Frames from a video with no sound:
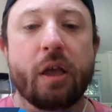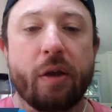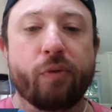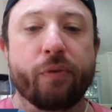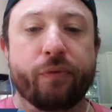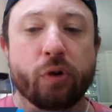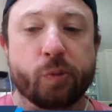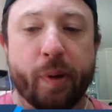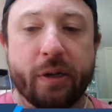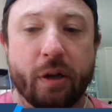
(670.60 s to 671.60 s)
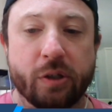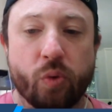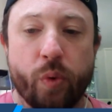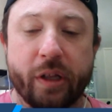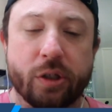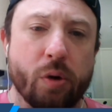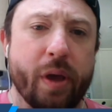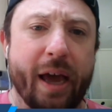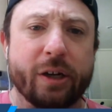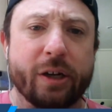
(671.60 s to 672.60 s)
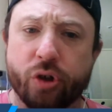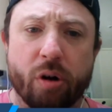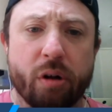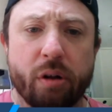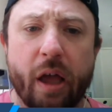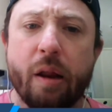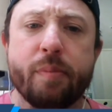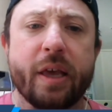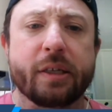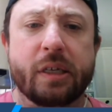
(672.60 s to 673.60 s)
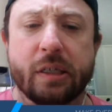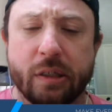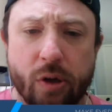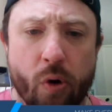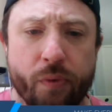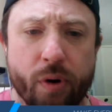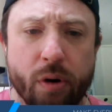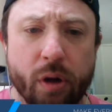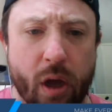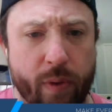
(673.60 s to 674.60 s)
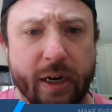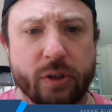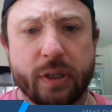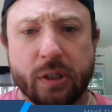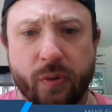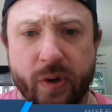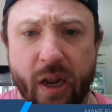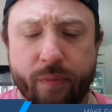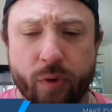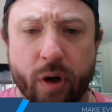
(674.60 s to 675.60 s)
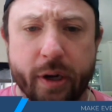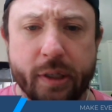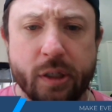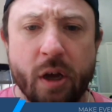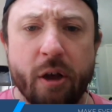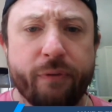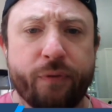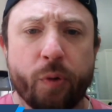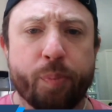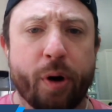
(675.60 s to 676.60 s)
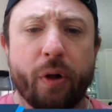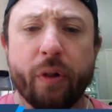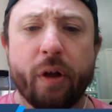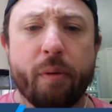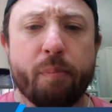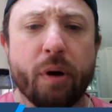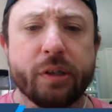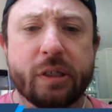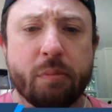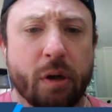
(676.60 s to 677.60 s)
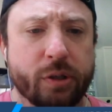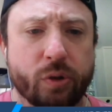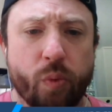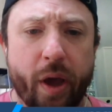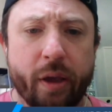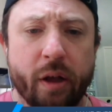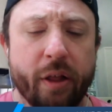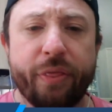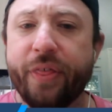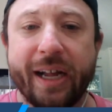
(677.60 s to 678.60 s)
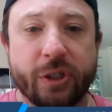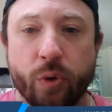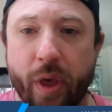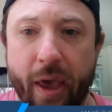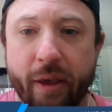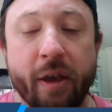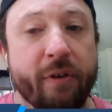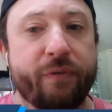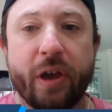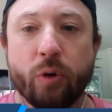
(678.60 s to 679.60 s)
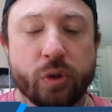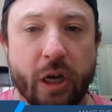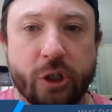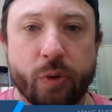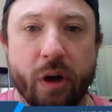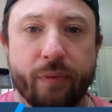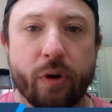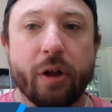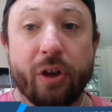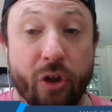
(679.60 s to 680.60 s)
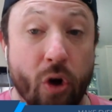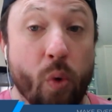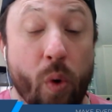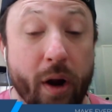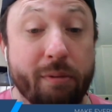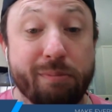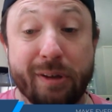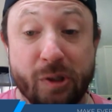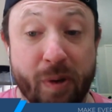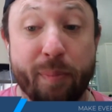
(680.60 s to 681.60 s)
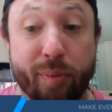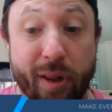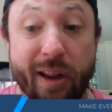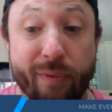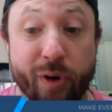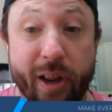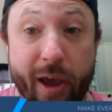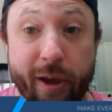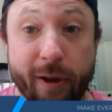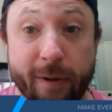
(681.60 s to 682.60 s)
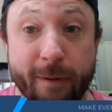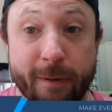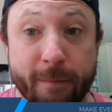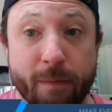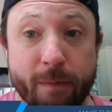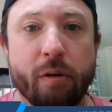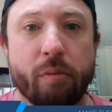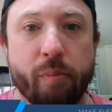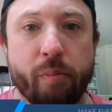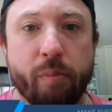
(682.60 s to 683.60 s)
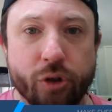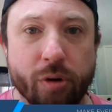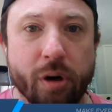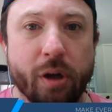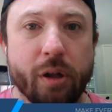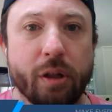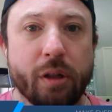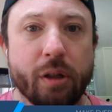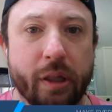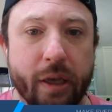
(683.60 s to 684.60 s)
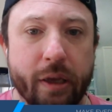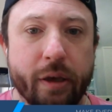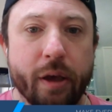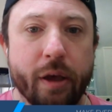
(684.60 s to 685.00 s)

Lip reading: if your first bet doesn't win. So yeah, sure, NBA season's over. Congratulations to the Denver Nuggets. Football, months and months away. That's okay. FanDuel's got you covered. You know what is being played every day? Major League